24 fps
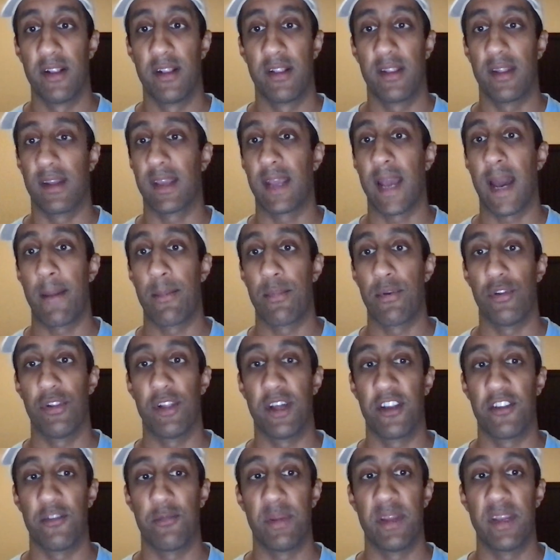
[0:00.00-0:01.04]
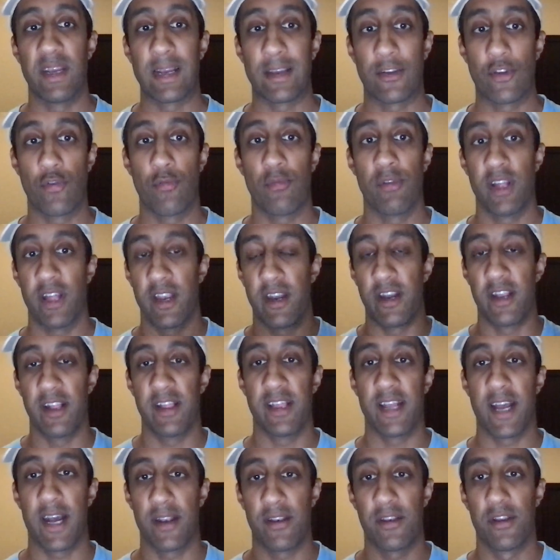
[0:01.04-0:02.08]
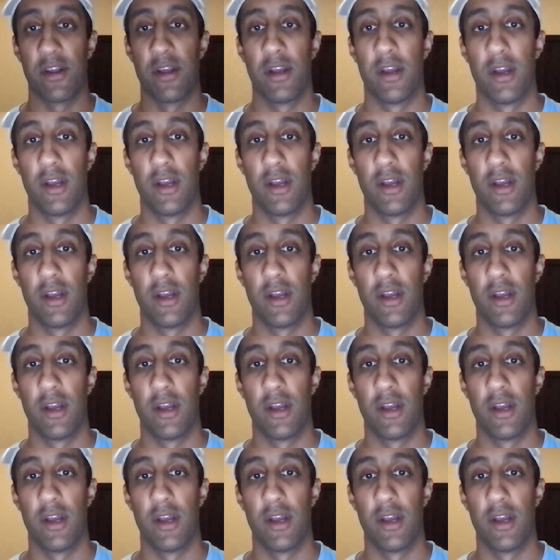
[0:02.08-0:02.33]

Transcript: the capital that is being accumulated in that